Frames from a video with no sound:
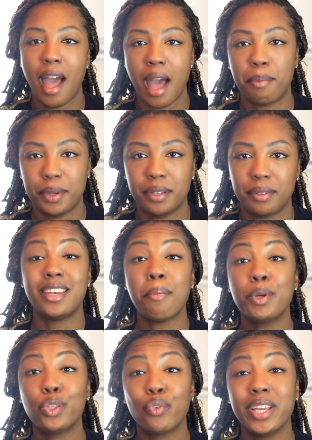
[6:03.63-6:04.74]
happened.
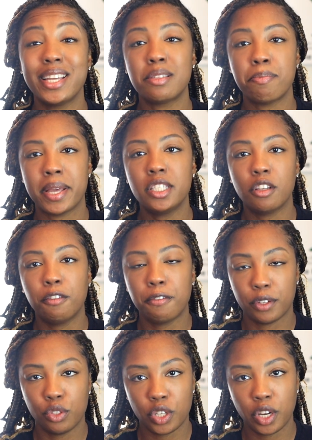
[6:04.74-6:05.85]
Number three is mental
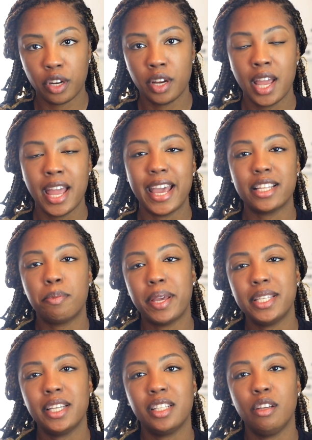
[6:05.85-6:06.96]
filter. It's
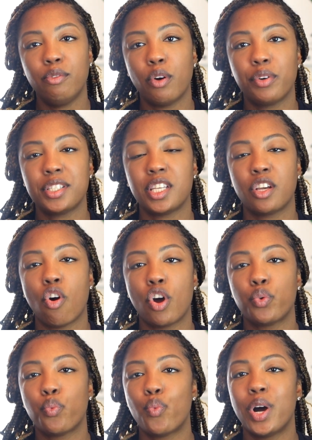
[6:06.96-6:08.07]
basically focusing
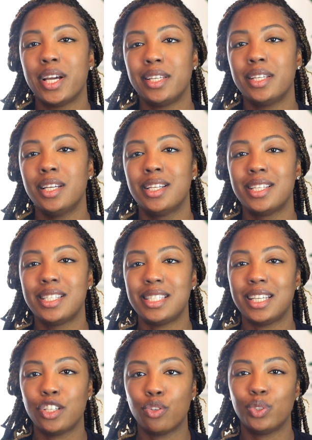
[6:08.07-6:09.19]
on one
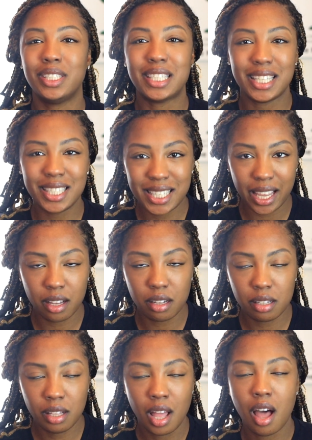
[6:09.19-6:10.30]
single
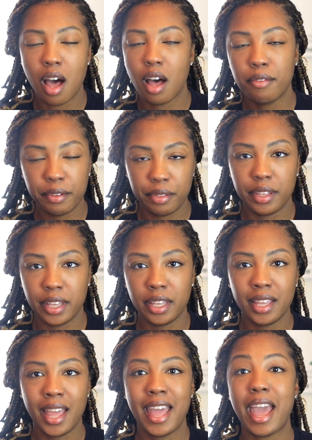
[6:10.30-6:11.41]
detail of a
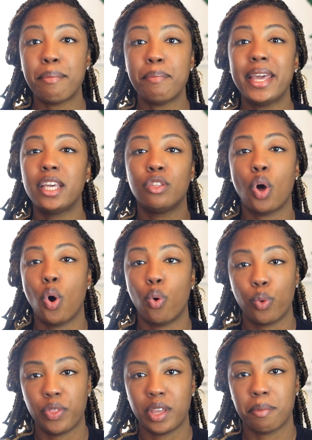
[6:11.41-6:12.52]
thing and making the
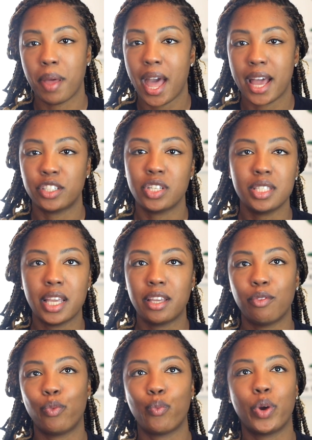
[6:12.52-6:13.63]
whole thing bad. Just like if